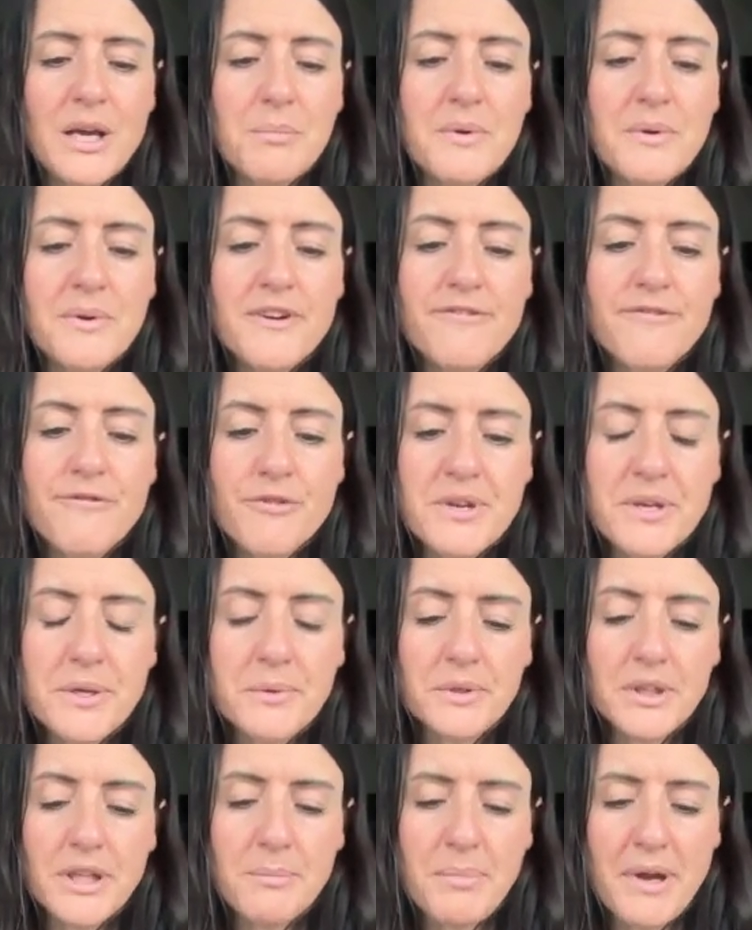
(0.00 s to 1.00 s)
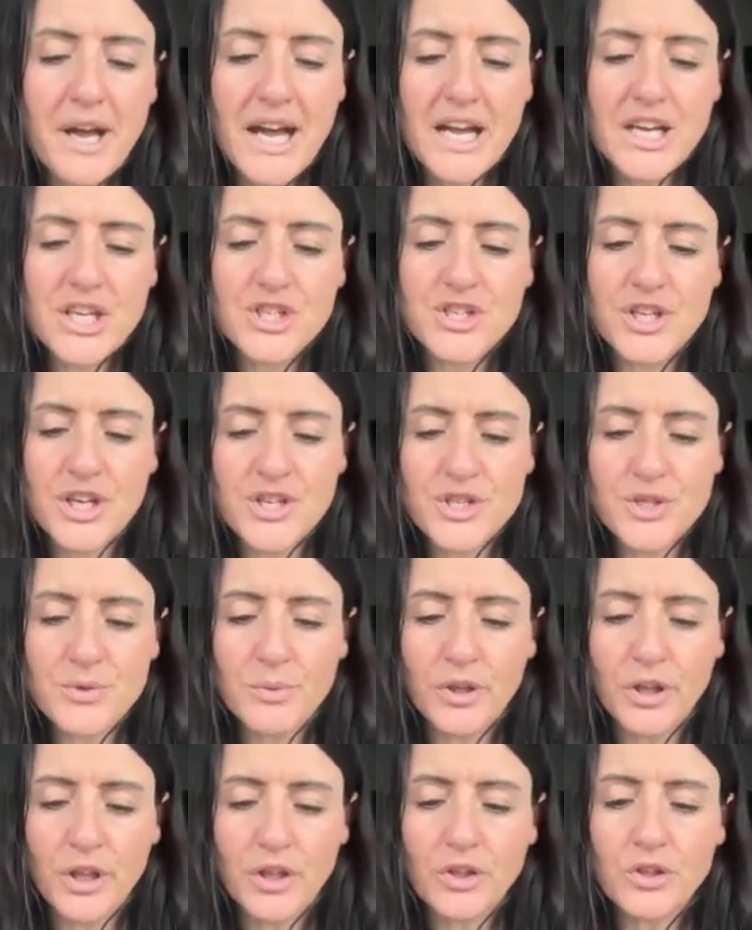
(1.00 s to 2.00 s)
we were frequently behind
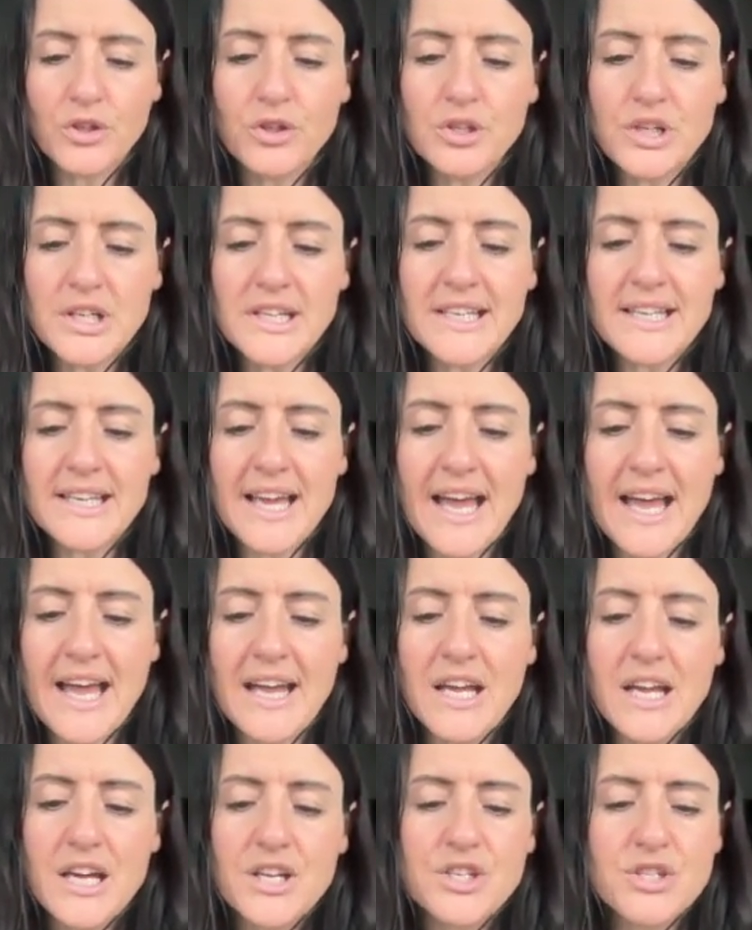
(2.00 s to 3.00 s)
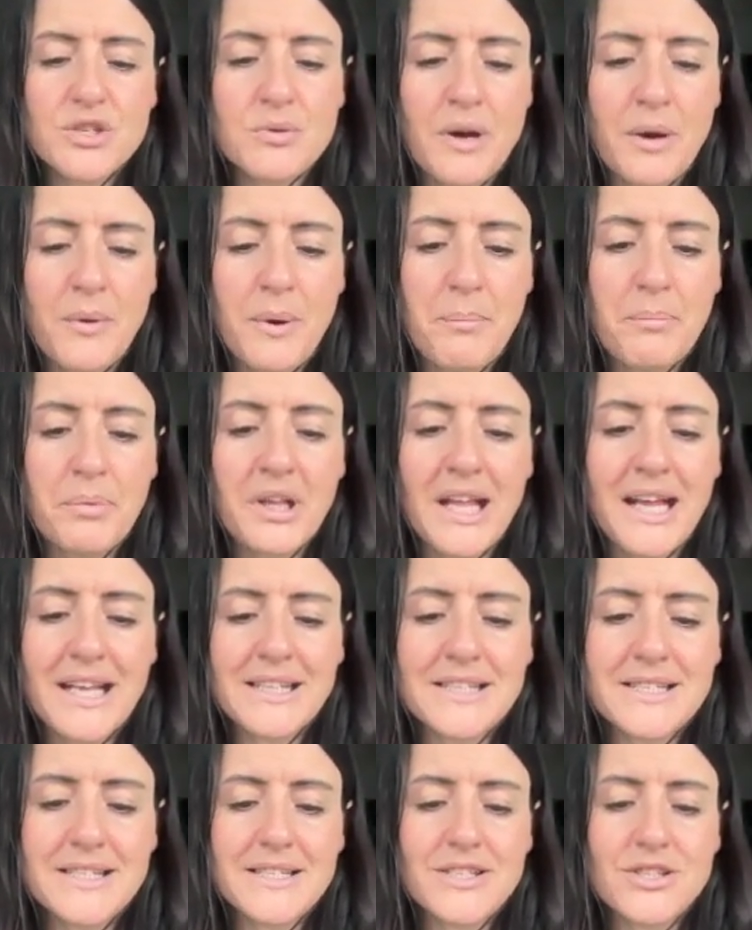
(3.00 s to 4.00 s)
schedule and couldn't get to our
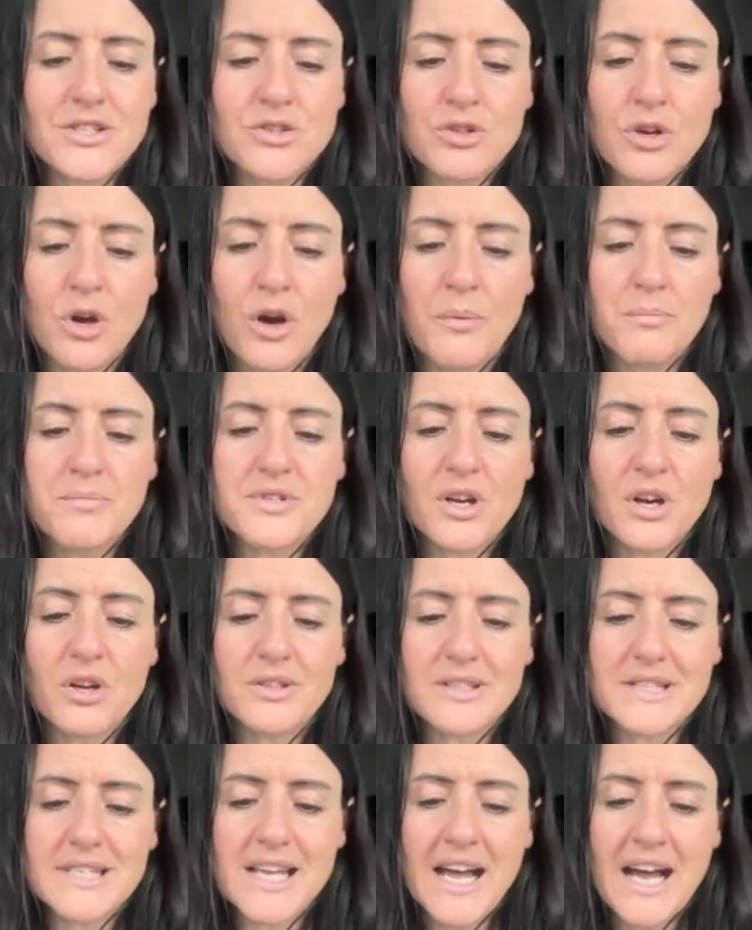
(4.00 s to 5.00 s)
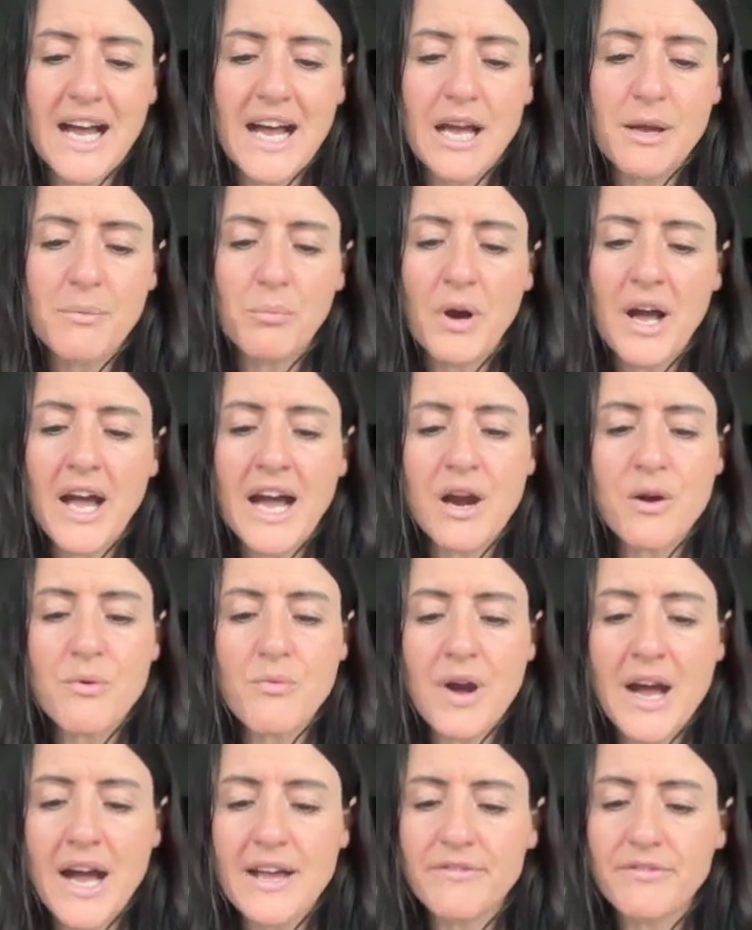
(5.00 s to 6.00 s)
planned stops on time where our
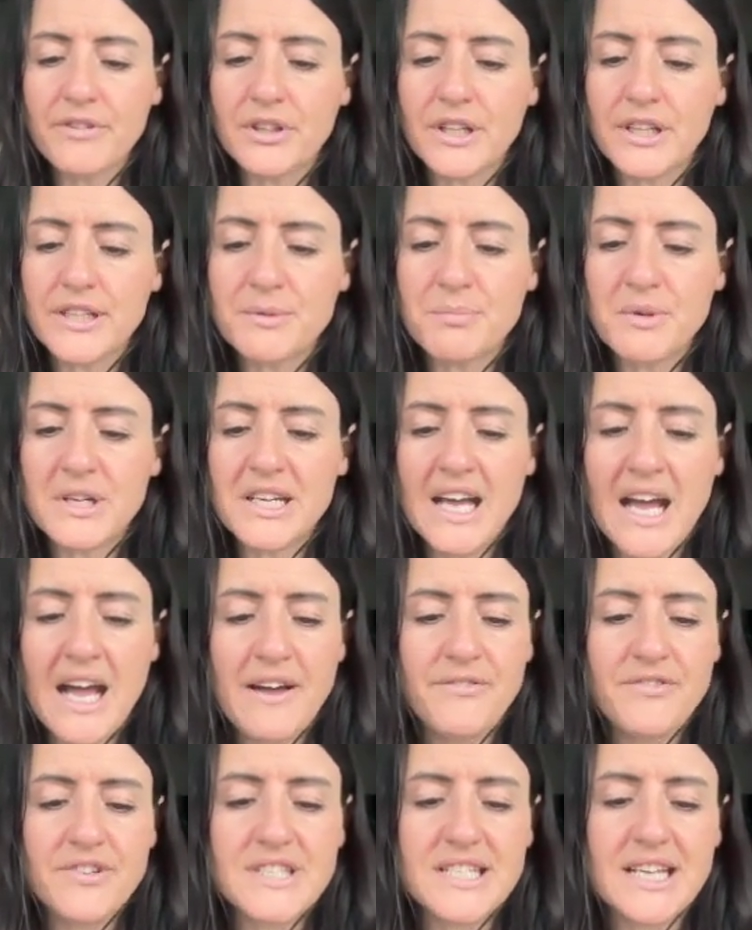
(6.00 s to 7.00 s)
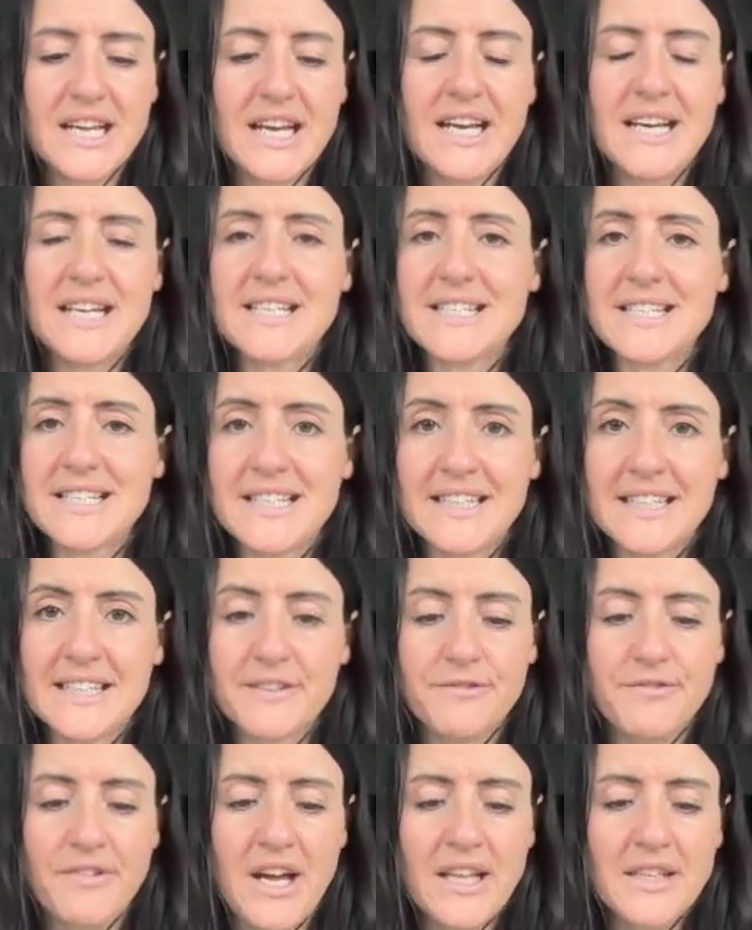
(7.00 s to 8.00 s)
arrival had been advertised in
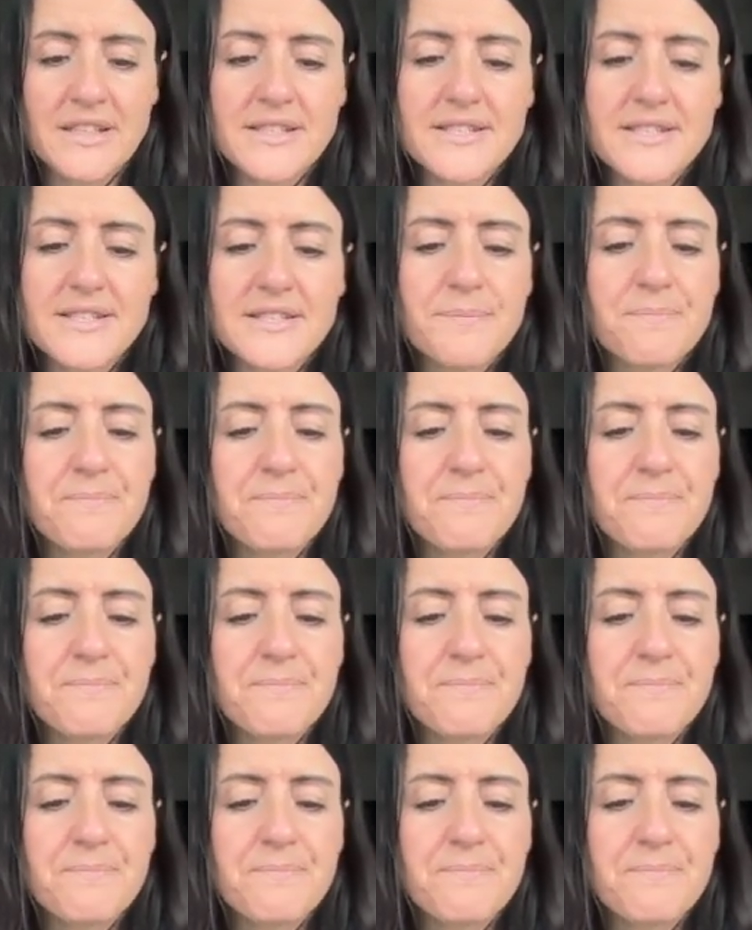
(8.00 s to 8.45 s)
advance.